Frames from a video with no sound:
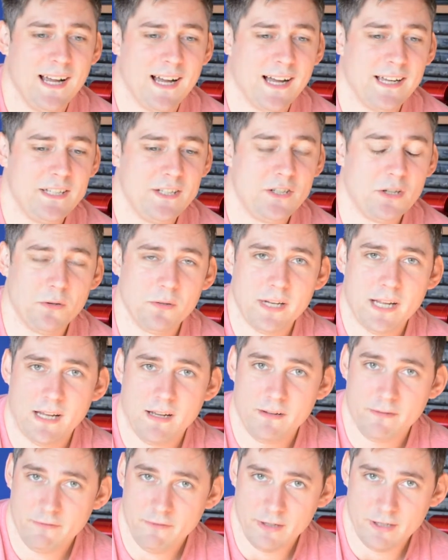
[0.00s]
I don't
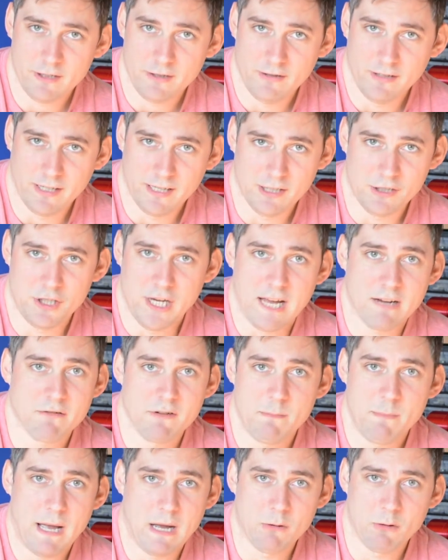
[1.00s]
have a
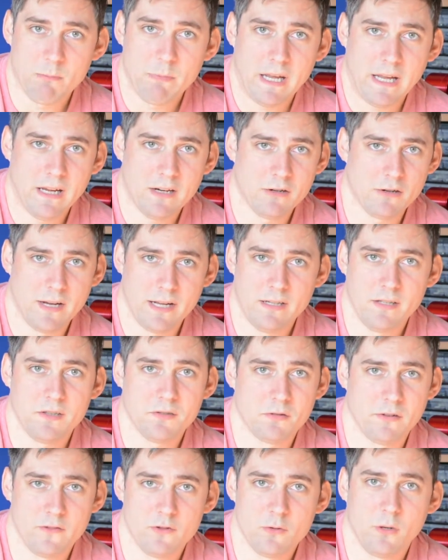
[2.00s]
Jackery power bank or any
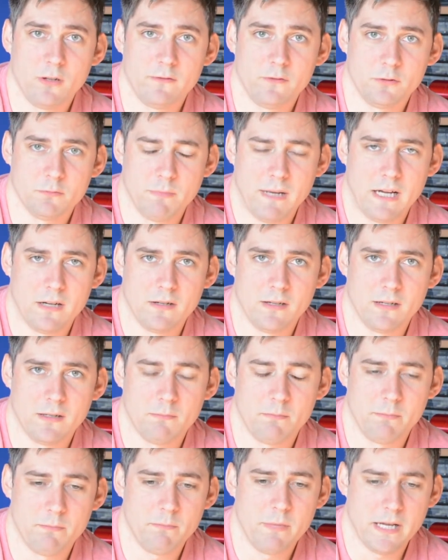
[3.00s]
sort of 12-volt
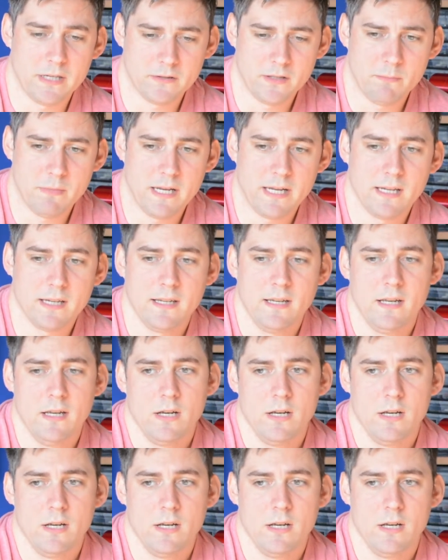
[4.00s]
battery bank,